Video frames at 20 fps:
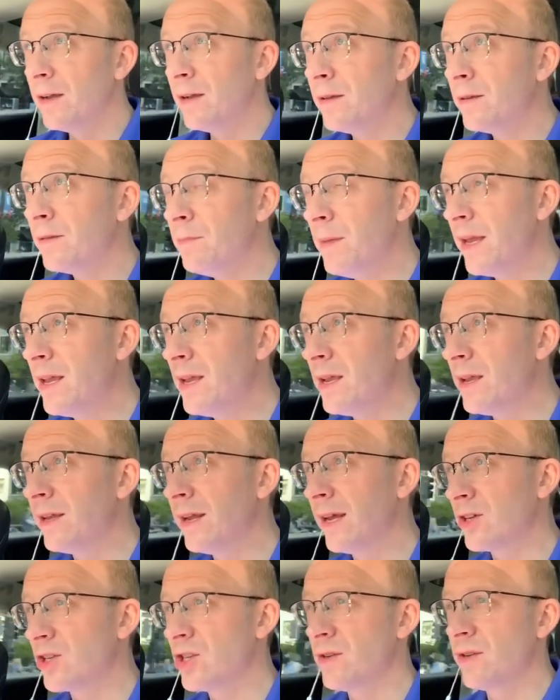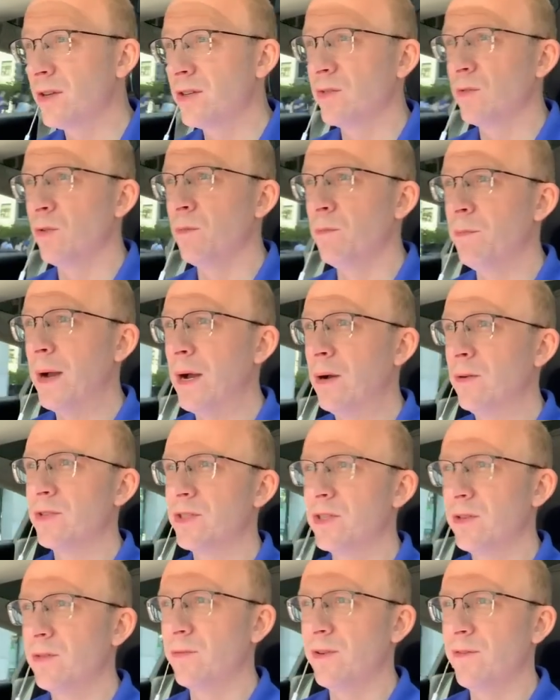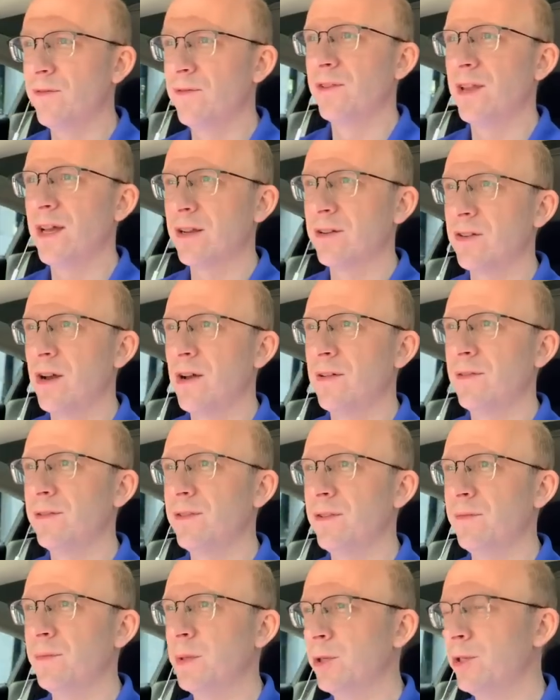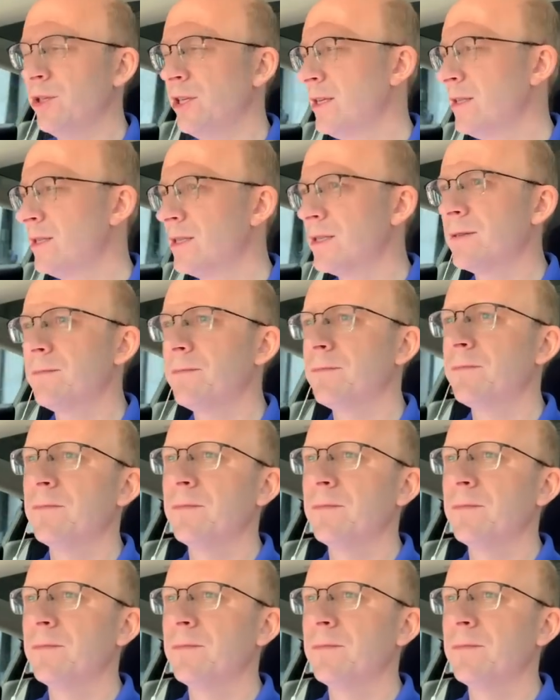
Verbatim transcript: uh, making connection because it will bounce and reflect off of the buildings.